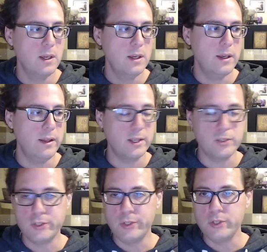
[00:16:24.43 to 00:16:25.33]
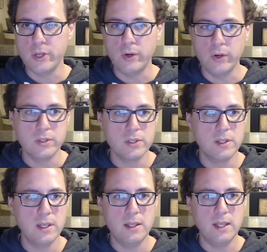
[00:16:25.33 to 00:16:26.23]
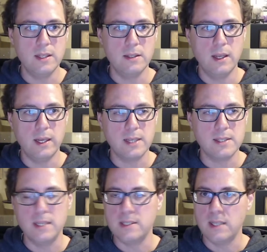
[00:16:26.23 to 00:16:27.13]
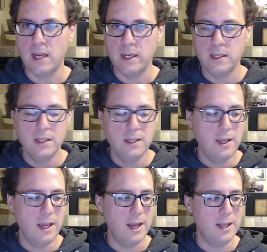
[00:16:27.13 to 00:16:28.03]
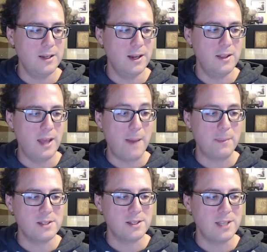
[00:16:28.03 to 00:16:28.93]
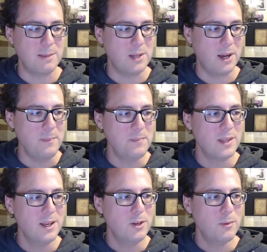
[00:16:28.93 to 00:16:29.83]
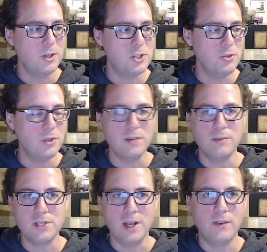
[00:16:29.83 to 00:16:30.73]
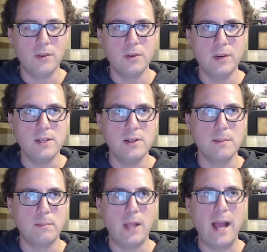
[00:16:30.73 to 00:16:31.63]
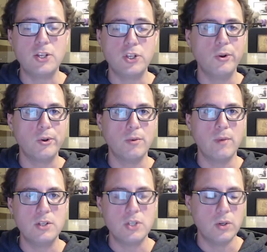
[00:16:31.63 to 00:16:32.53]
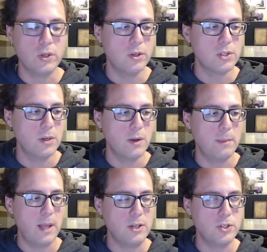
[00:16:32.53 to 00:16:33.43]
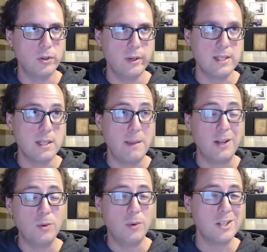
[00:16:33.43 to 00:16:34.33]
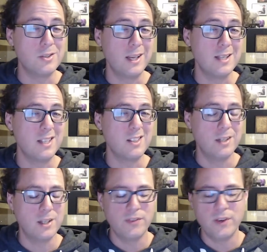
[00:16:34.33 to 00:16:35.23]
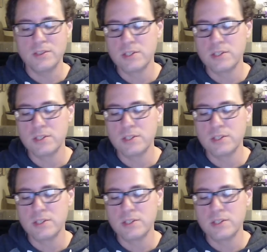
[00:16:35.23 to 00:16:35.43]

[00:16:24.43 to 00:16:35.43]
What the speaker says: Unless there's 2 jokers, and then I guess that is a tie, and that happens at the same time, which you can resolve. Although there is a black joker and a red joker, so a black joker is the better one, so I guess that's going to go first.